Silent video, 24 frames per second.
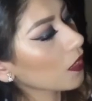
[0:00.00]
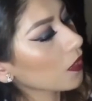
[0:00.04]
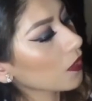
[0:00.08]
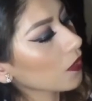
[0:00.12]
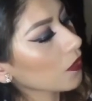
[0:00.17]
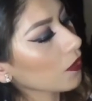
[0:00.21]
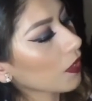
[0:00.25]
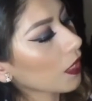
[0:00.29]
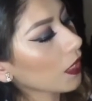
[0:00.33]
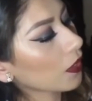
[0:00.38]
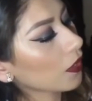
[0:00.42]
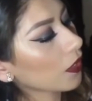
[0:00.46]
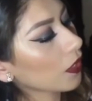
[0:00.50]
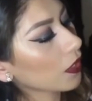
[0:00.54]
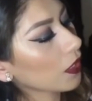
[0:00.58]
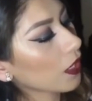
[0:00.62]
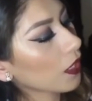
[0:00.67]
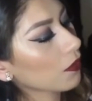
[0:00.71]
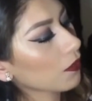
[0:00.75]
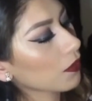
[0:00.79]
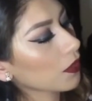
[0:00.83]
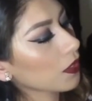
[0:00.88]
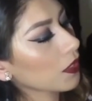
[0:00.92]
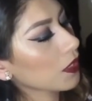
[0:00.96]
So I thought
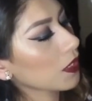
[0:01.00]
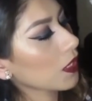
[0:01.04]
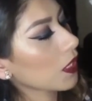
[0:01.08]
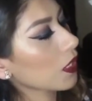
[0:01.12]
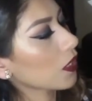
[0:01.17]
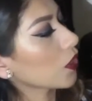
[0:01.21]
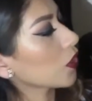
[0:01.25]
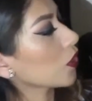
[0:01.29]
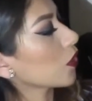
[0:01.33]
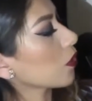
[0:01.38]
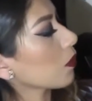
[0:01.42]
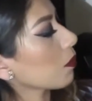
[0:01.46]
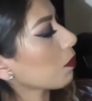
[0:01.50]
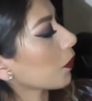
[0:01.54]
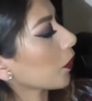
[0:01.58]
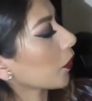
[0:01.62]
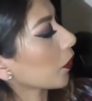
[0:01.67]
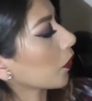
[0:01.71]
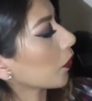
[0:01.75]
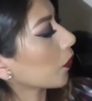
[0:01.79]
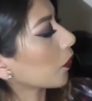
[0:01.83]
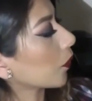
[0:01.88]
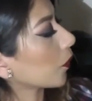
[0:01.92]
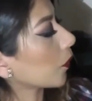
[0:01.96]
that was super
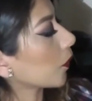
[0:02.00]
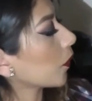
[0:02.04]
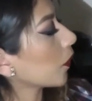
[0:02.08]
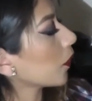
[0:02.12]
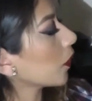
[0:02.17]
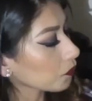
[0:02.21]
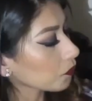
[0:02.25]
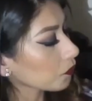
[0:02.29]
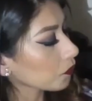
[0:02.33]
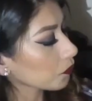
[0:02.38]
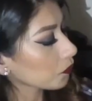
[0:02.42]
cool.